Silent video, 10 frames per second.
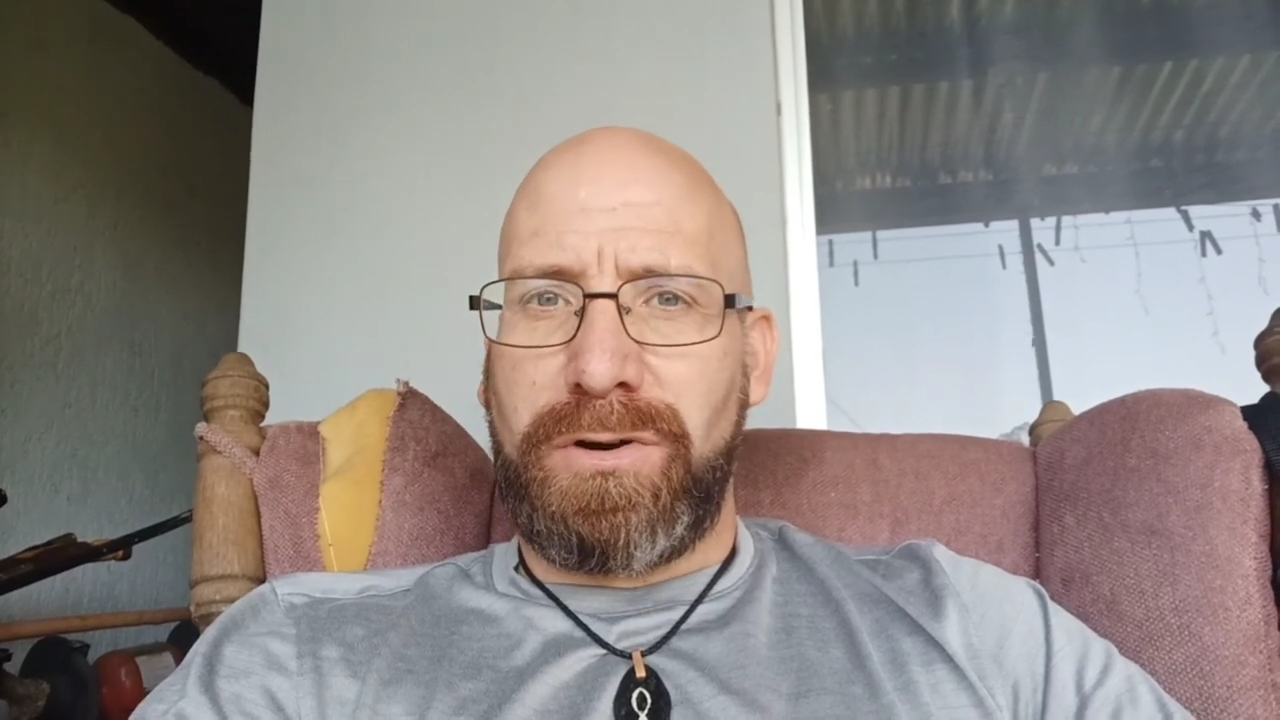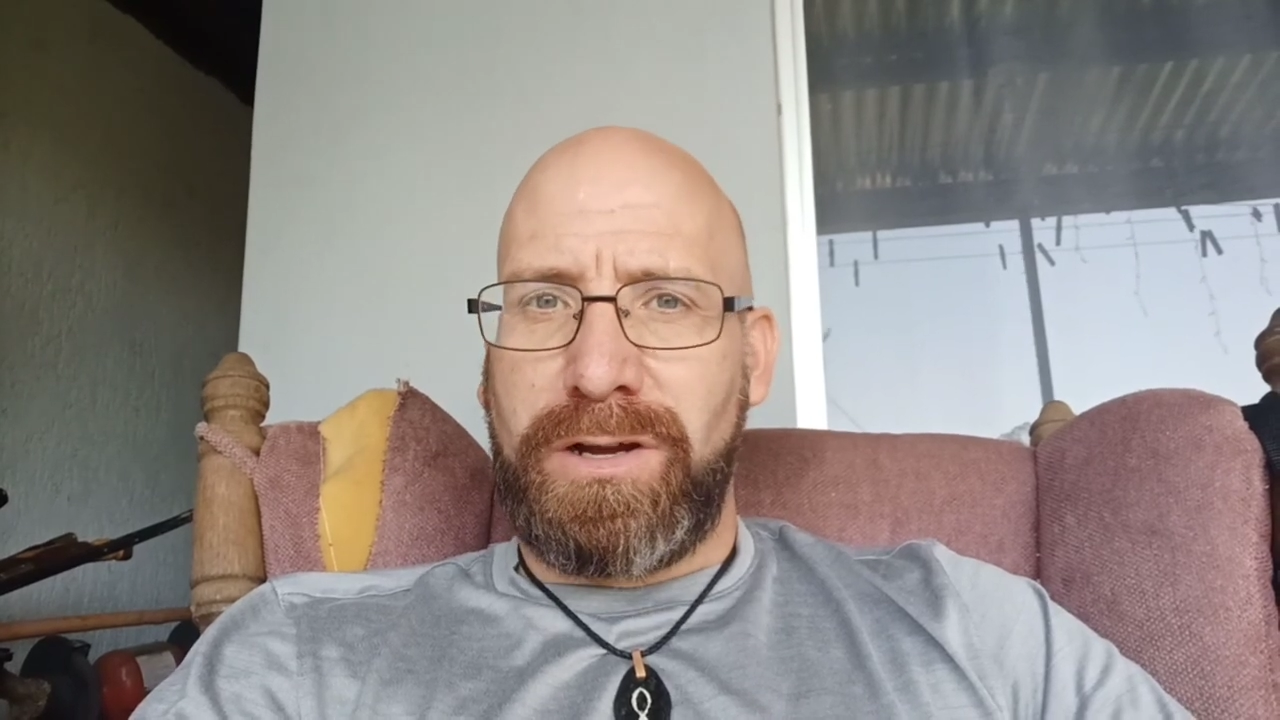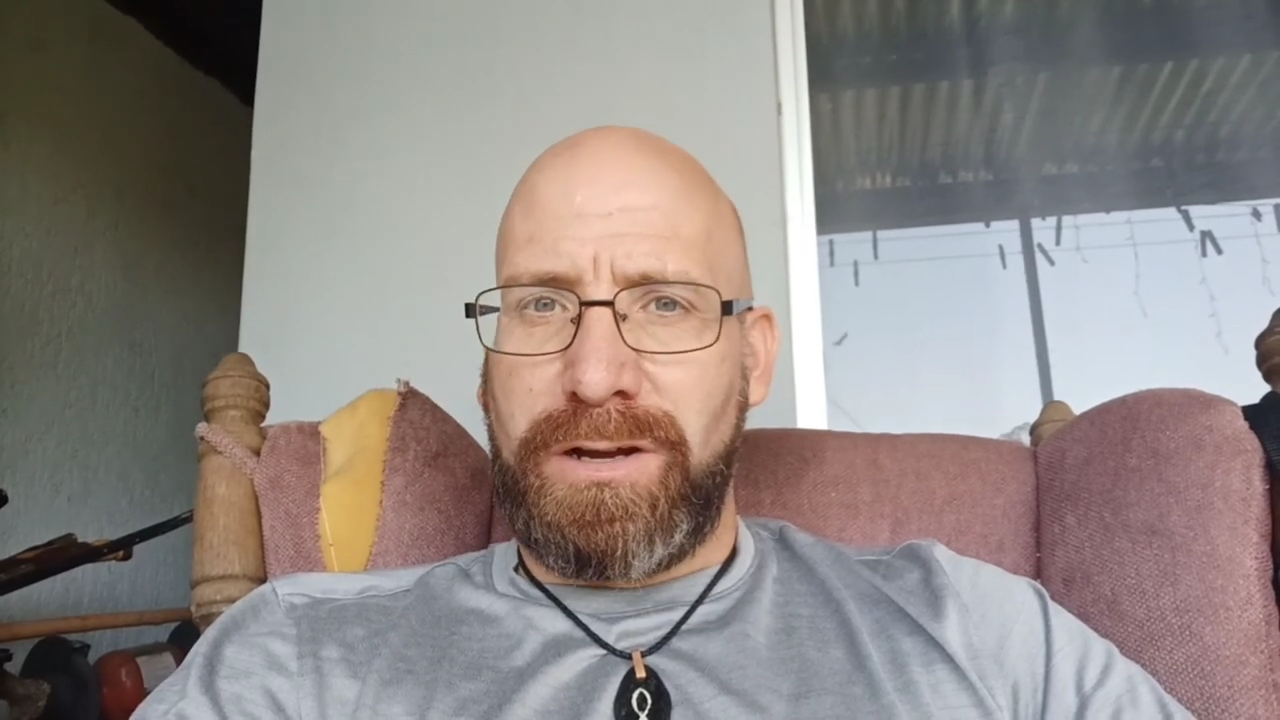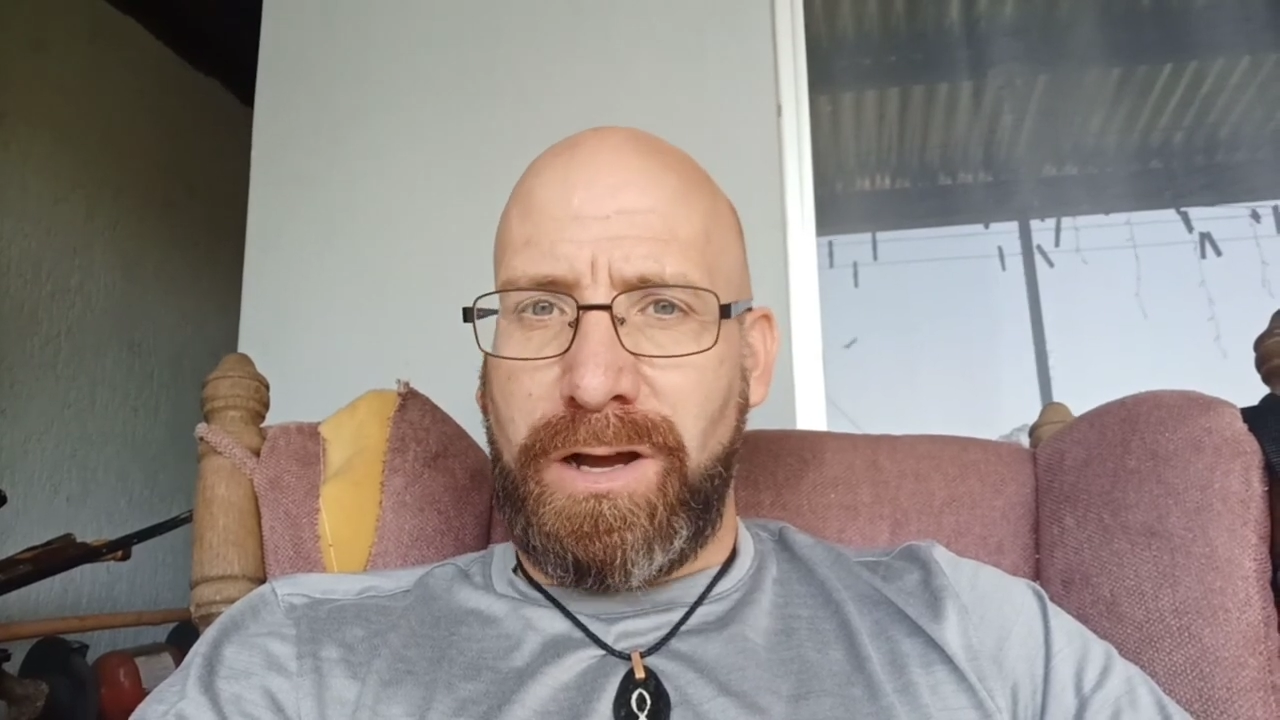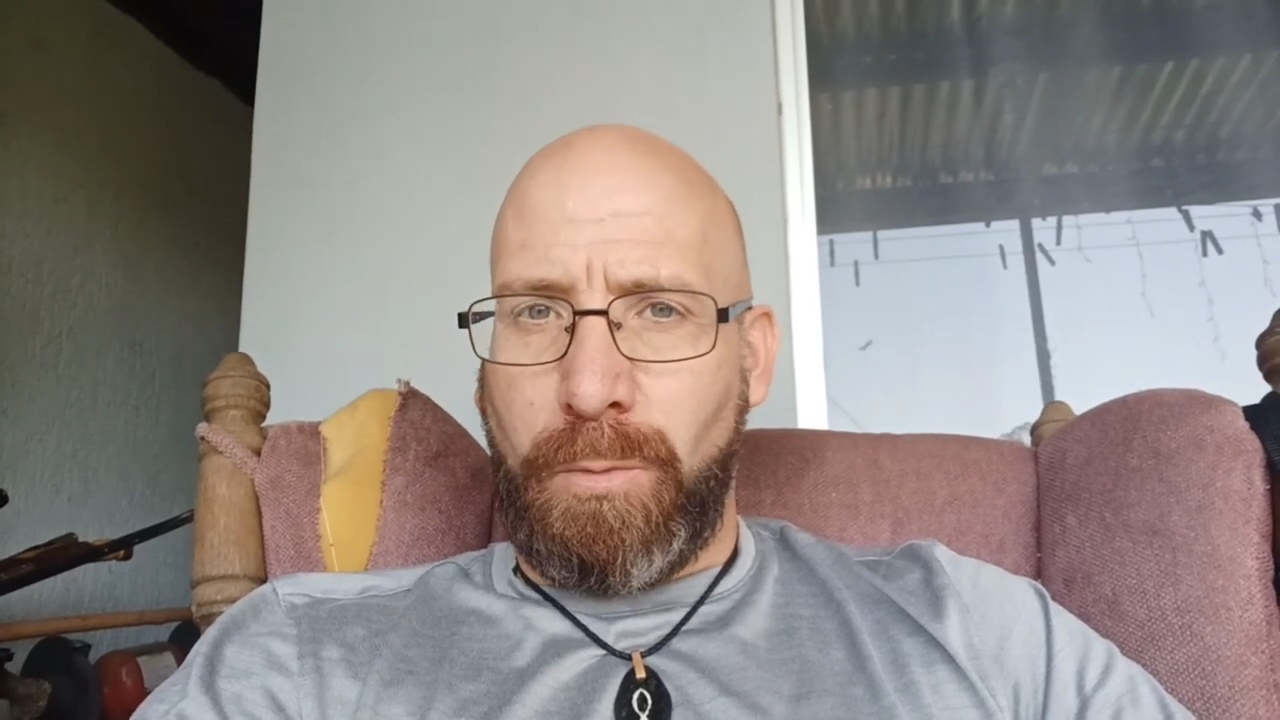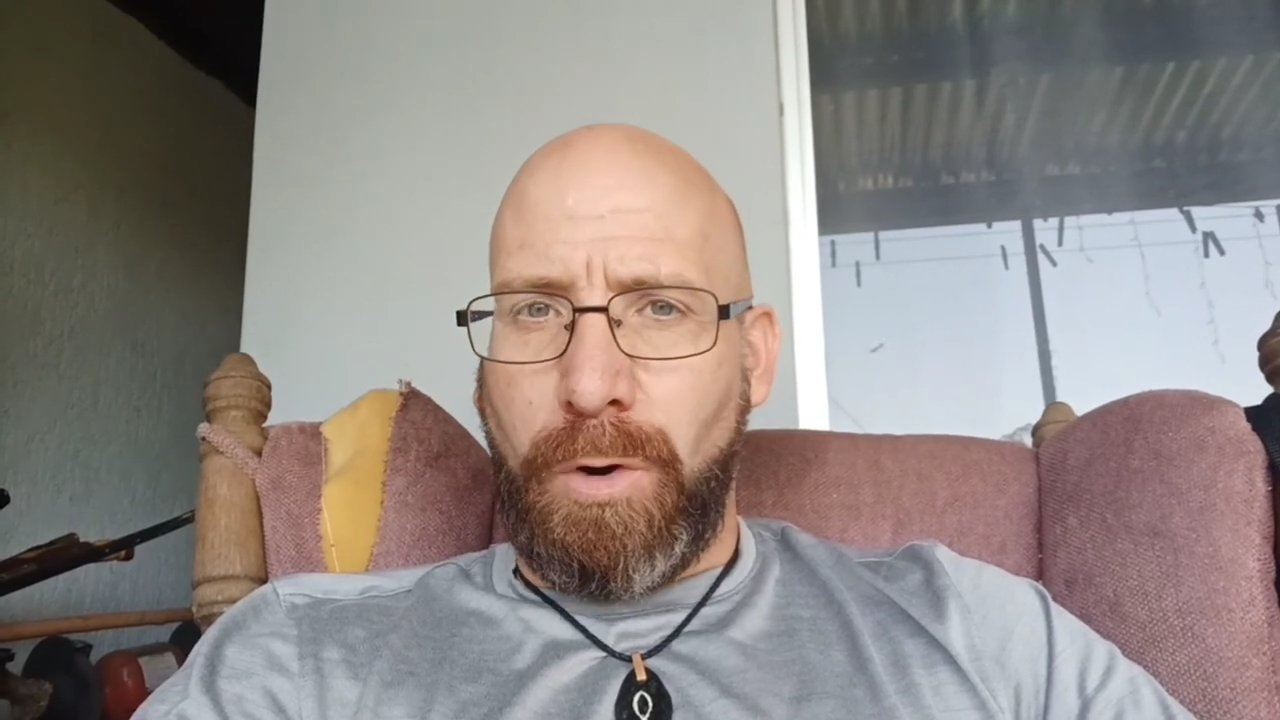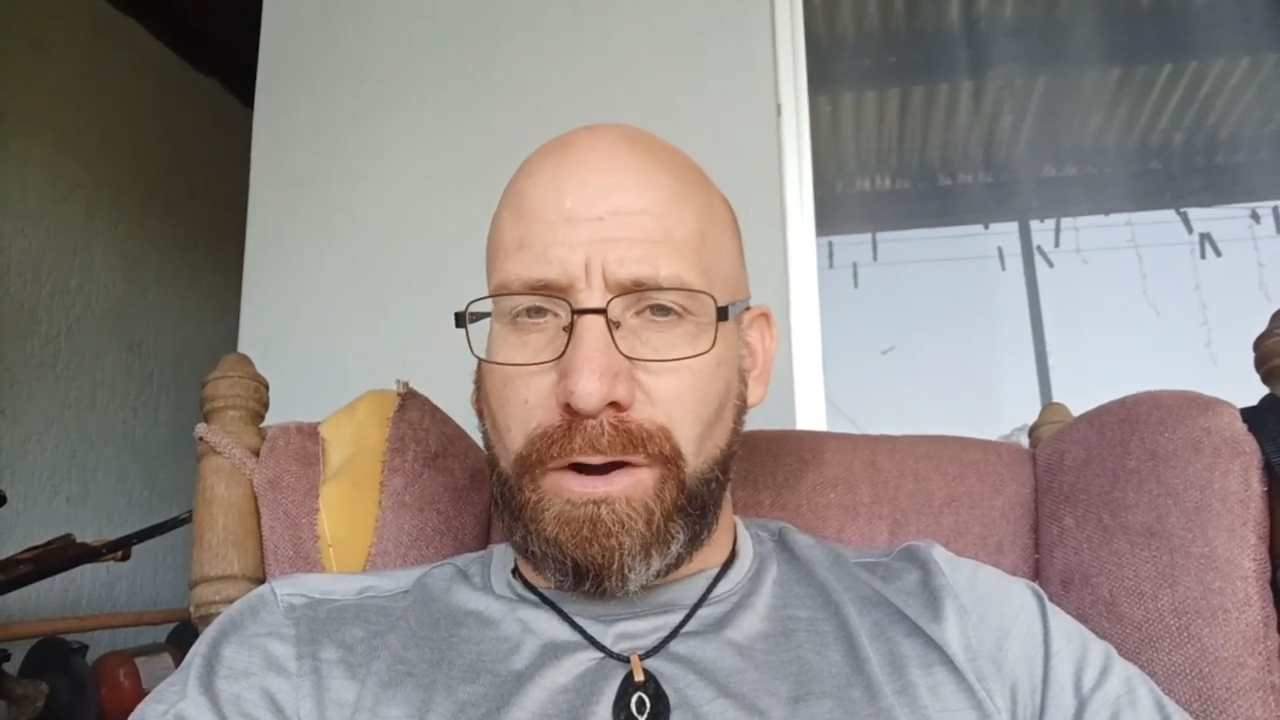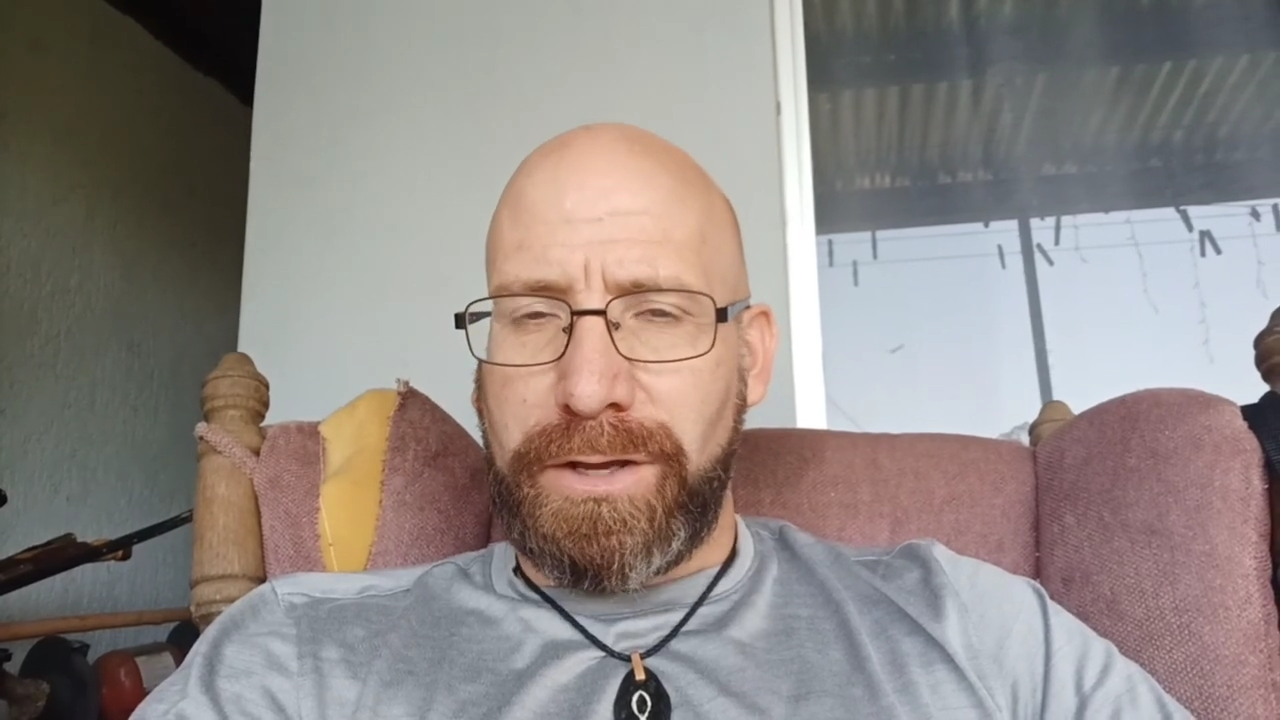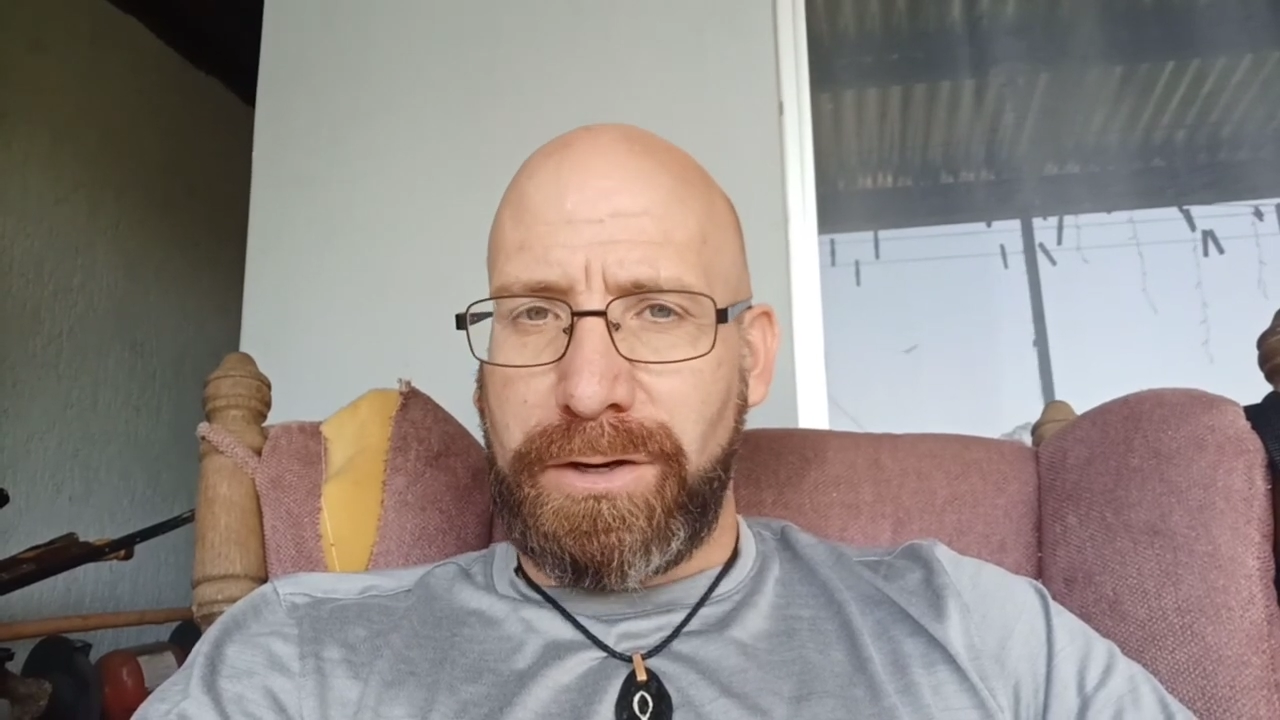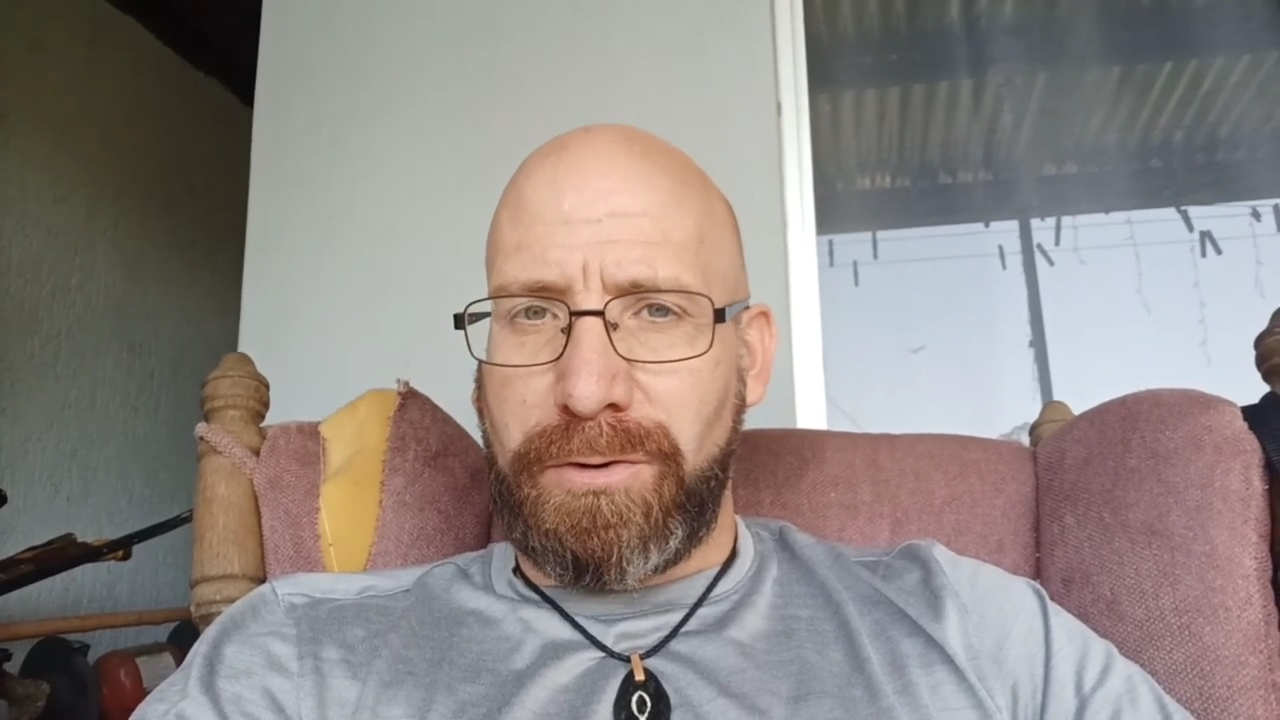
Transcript: I'm walking